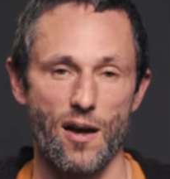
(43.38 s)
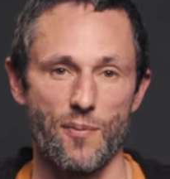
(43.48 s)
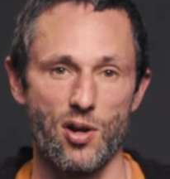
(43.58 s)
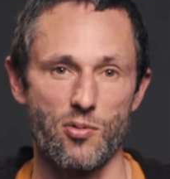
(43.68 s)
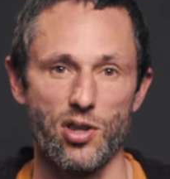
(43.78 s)

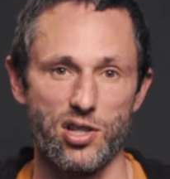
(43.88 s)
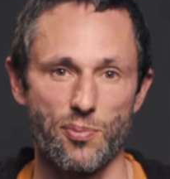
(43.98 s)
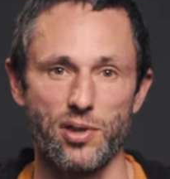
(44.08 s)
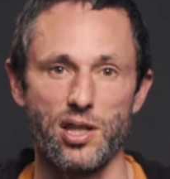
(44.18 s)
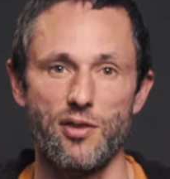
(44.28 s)
Um, they're really
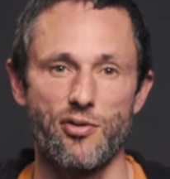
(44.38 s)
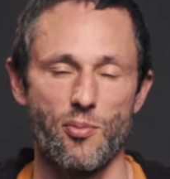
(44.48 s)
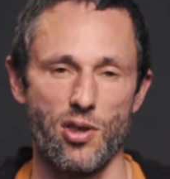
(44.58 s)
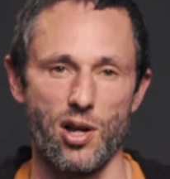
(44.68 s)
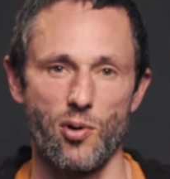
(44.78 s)
depleted
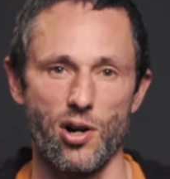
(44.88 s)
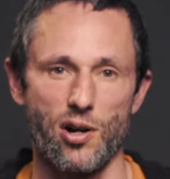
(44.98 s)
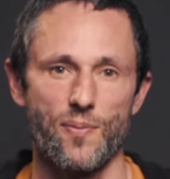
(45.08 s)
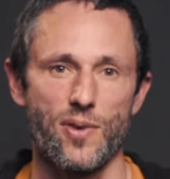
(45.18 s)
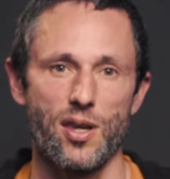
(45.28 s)
from where they
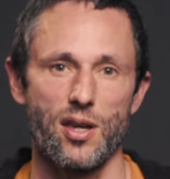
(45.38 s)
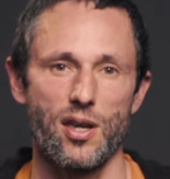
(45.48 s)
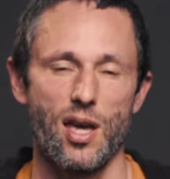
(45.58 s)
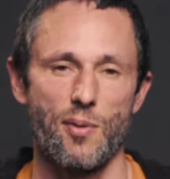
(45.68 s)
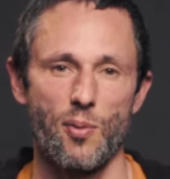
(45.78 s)
were.
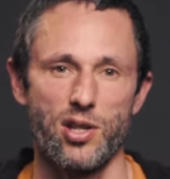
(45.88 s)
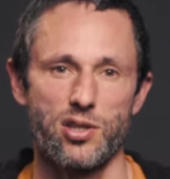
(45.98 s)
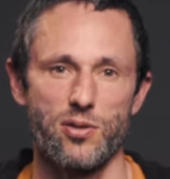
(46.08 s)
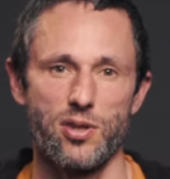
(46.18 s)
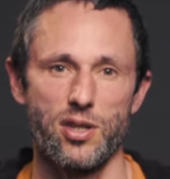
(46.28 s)
And we went
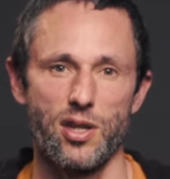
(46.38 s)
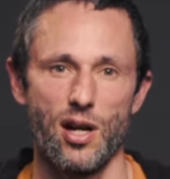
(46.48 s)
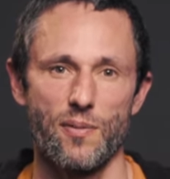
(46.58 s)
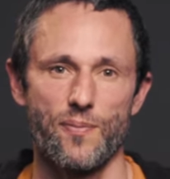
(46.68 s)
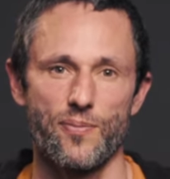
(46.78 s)
to the
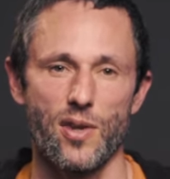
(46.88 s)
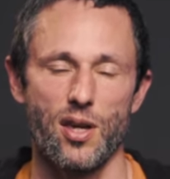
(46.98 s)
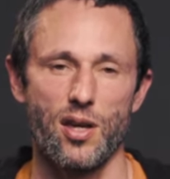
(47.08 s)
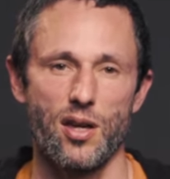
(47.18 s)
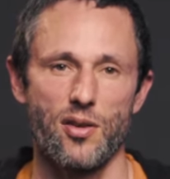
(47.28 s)
uh,
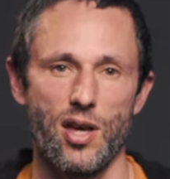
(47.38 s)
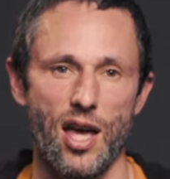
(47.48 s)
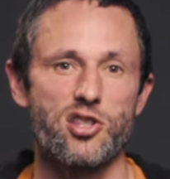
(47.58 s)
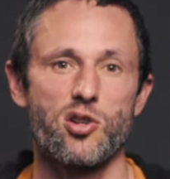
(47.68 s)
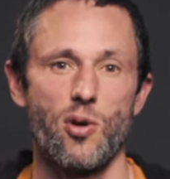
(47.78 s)
the
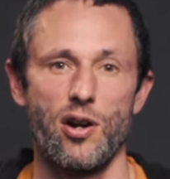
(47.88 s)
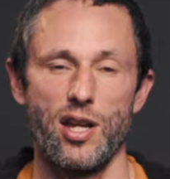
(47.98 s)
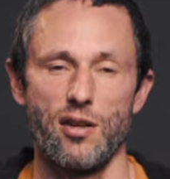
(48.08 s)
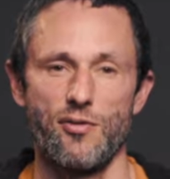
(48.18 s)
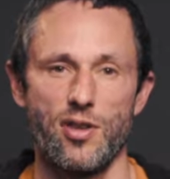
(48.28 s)

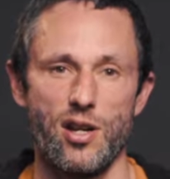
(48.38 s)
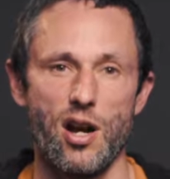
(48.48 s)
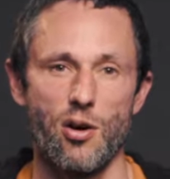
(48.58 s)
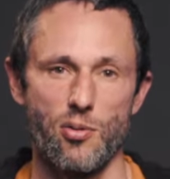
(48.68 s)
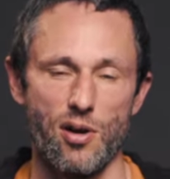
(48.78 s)
estuary of the
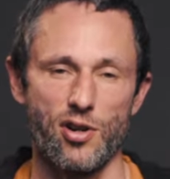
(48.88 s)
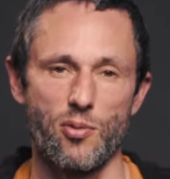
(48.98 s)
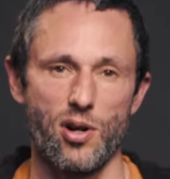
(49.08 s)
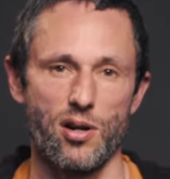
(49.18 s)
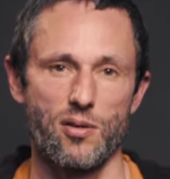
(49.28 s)
narrow river
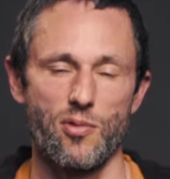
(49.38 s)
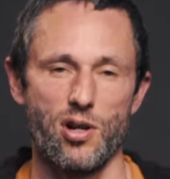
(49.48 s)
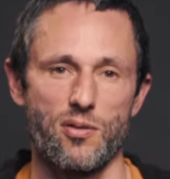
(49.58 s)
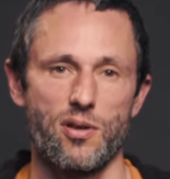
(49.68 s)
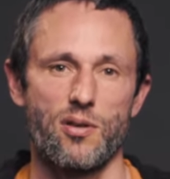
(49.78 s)
where
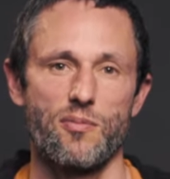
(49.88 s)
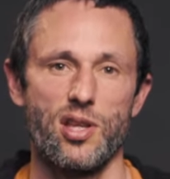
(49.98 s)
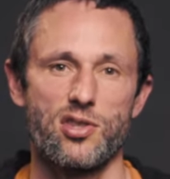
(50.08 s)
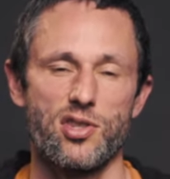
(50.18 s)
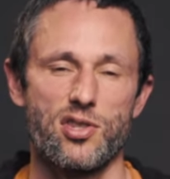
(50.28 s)
where it
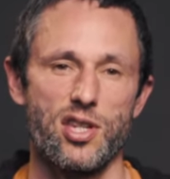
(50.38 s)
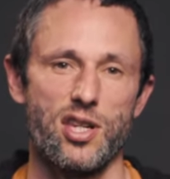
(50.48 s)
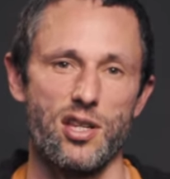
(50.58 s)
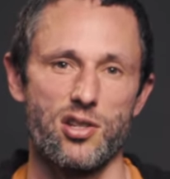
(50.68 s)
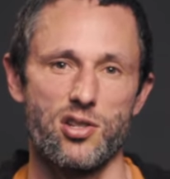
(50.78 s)
meets the
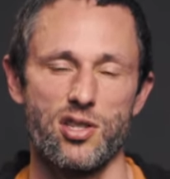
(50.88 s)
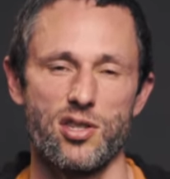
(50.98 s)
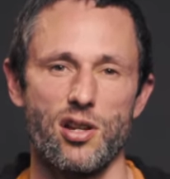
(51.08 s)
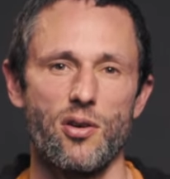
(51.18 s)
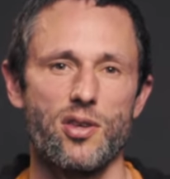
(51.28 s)
sea. And she
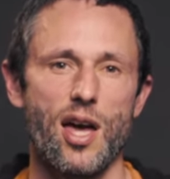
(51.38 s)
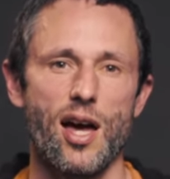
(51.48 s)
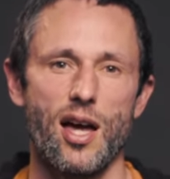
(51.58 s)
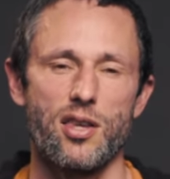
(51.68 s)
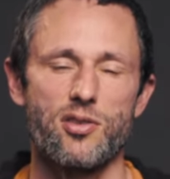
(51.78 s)
said, "Oh
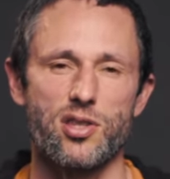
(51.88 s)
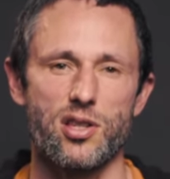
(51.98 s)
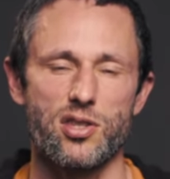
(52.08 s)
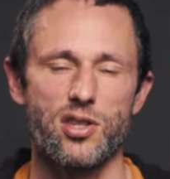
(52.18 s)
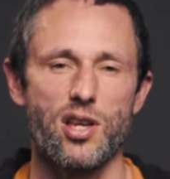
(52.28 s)
yeah, I used
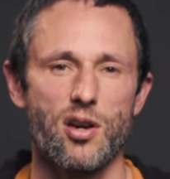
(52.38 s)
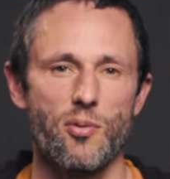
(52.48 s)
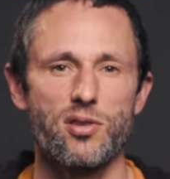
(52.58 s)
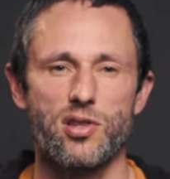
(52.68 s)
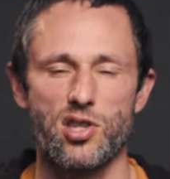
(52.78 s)
to
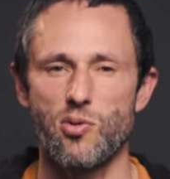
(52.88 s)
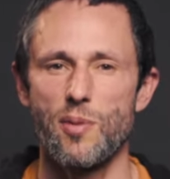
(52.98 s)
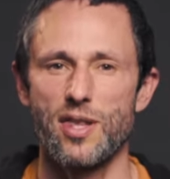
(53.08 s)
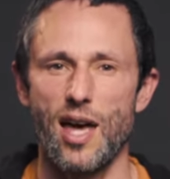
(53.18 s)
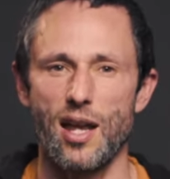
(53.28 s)
we used to
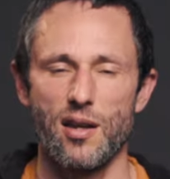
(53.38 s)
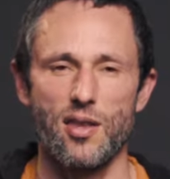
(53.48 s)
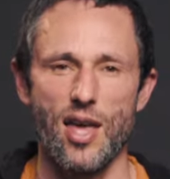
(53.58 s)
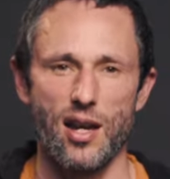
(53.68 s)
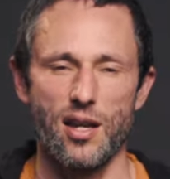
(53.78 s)
swim in that
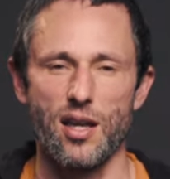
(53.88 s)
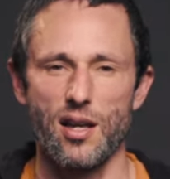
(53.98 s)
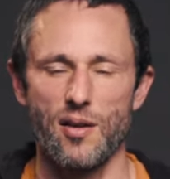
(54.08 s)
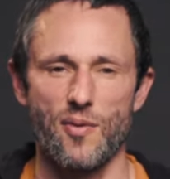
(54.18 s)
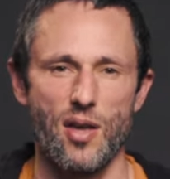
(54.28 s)
in that
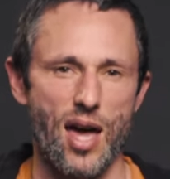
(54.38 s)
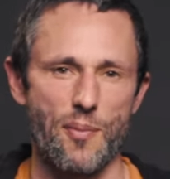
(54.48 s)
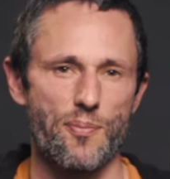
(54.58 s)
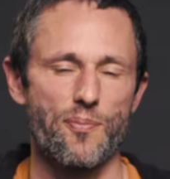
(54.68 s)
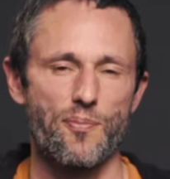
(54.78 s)
in
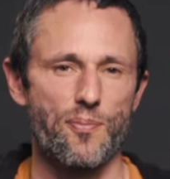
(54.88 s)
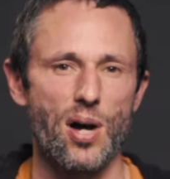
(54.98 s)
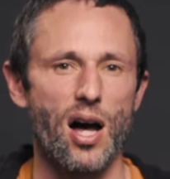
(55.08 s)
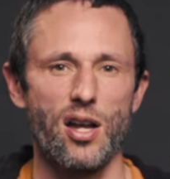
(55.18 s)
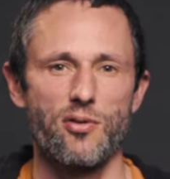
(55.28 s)
that
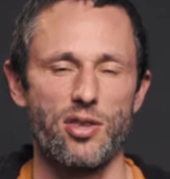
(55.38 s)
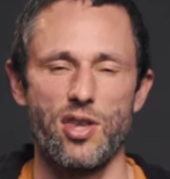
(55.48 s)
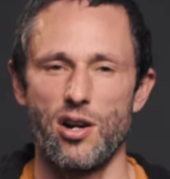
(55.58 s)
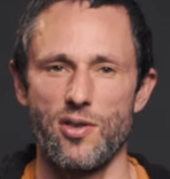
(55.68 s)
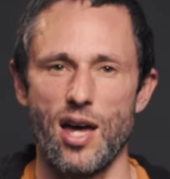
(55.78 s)
pond
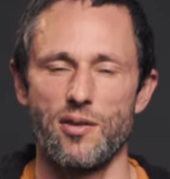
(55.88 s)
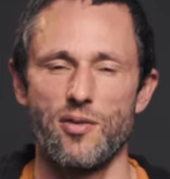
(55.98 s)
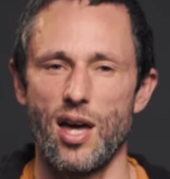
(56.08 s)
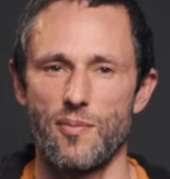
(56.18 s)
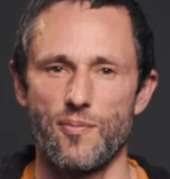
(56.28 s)
right there in
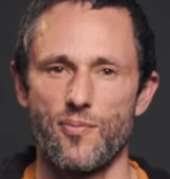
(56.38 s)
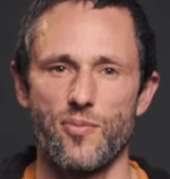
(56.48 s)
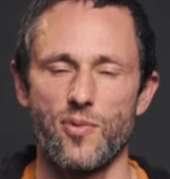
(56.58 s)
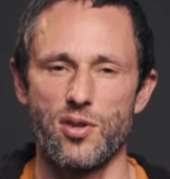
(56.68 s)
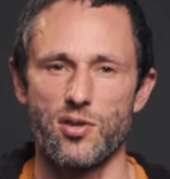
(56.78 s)
that that."
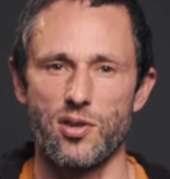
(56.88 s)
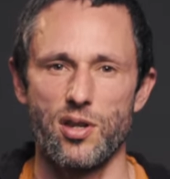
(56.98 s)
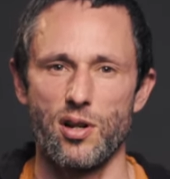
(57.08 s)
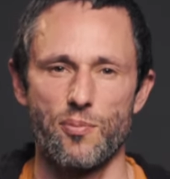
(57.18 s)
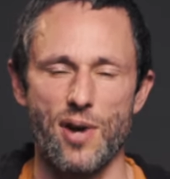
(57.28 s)

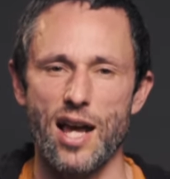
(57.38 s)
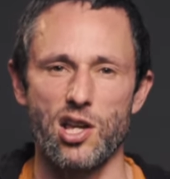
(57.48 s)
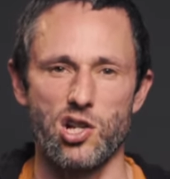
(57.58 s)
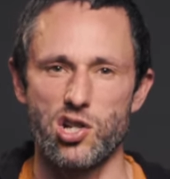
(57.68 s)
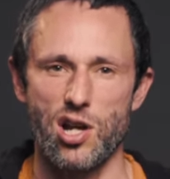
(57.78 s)
you know,
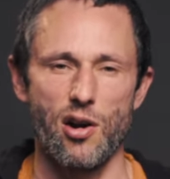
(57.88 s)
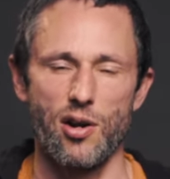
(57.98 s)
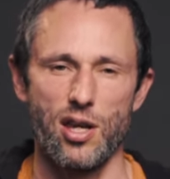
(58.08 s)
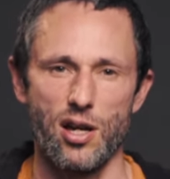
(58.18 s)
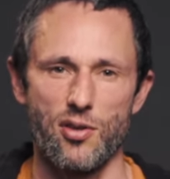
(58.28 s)
brackish
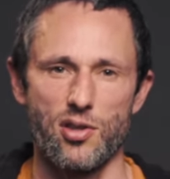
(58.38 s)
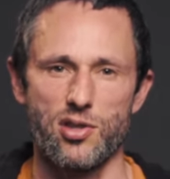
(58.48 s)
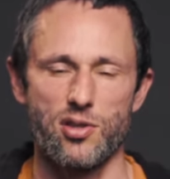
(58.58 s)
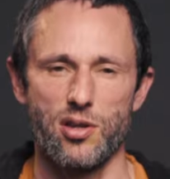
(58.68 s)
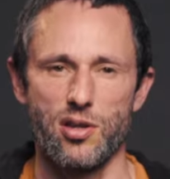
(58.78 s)
area.
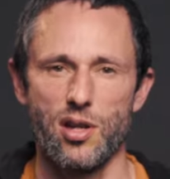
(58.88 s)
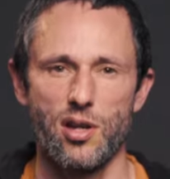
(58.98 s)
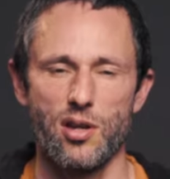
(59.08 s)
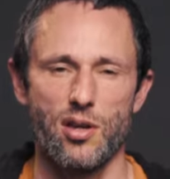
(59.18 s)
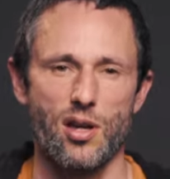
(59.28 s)
This, the,
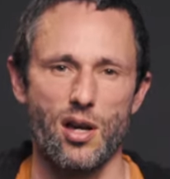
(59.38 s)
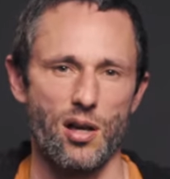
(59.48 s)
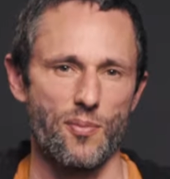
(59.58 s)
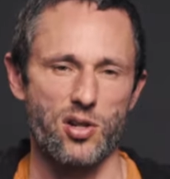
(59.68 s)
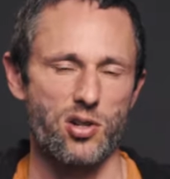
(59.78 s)

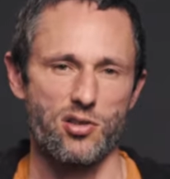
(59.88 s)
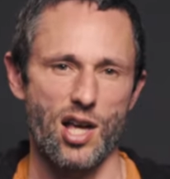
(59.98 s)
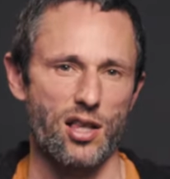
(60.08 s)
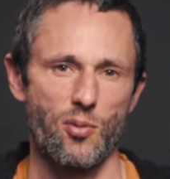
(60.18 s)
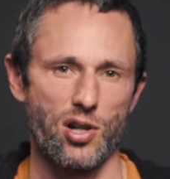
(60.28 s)
I'm not sure
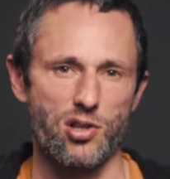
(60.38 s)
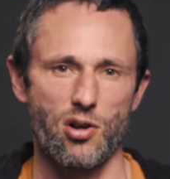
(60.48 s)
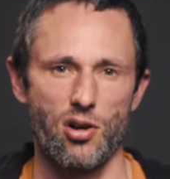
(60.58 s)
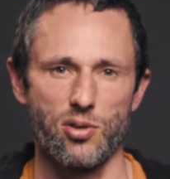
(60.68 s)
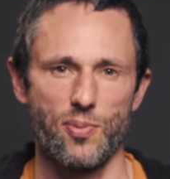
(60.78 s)
exactly what it's
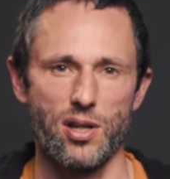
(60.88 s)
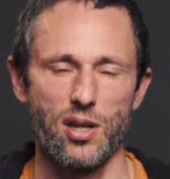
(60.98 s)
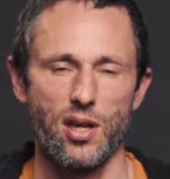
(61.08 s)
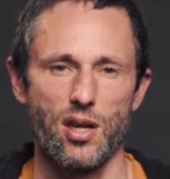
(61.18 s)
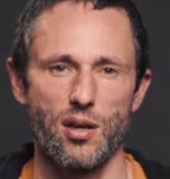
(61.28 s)
called,
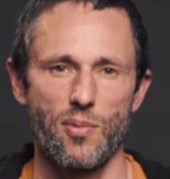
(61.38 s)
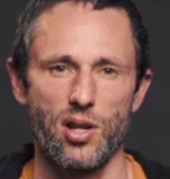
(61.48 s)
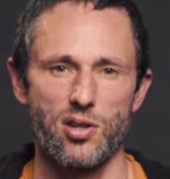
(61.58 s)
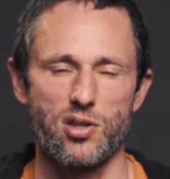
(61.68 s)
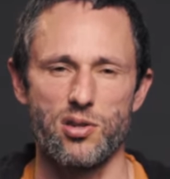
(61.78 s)
but
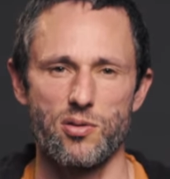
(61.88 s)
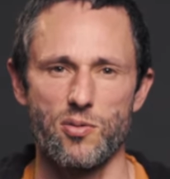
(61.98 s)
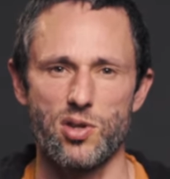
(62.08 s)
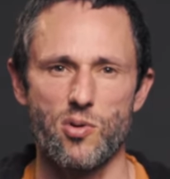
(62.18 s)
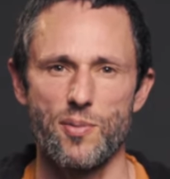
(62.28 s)
but she
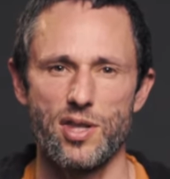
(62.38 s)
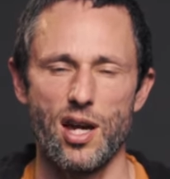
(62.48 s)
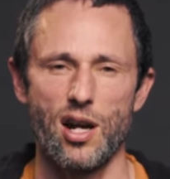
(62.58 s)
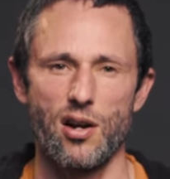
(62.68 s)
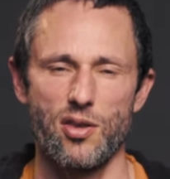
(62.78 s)
would swim in
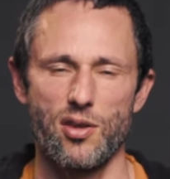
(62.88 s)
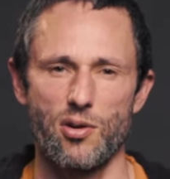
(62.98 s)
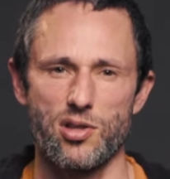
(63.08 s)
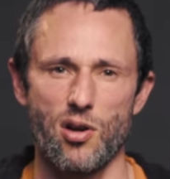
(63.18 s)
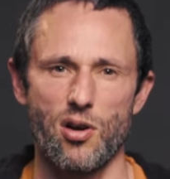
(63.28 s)
there, and there
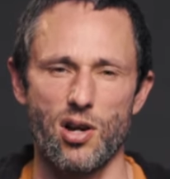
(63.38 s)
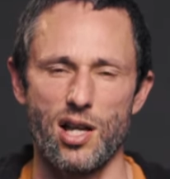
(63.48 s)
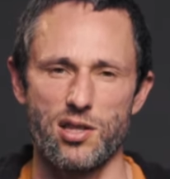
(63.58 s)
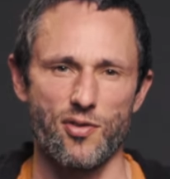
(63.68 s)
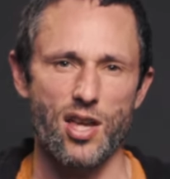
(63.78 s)
was all
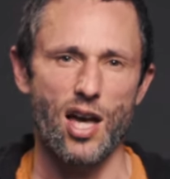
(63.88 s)
kinds of